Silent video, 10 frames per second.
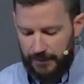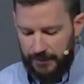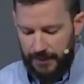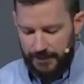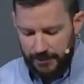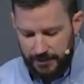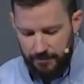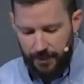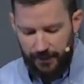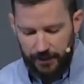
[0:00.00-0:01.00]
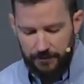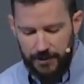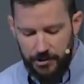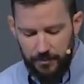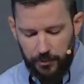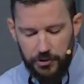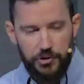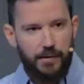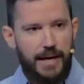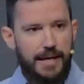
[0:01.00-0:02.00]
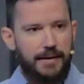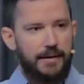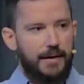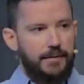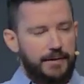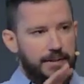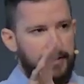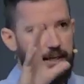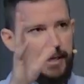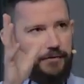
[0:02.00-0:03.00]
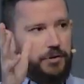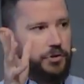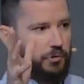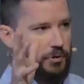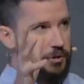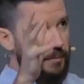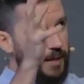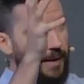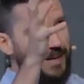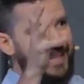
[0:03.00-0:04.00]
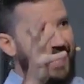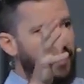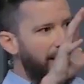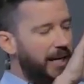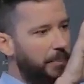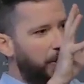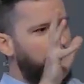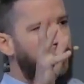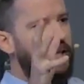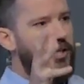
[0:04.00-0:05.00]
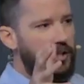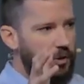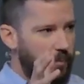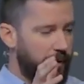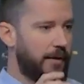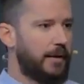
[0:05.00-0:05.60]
It's a symbolic vision portraying this city of New Jerusalem coming down like a perfect cube.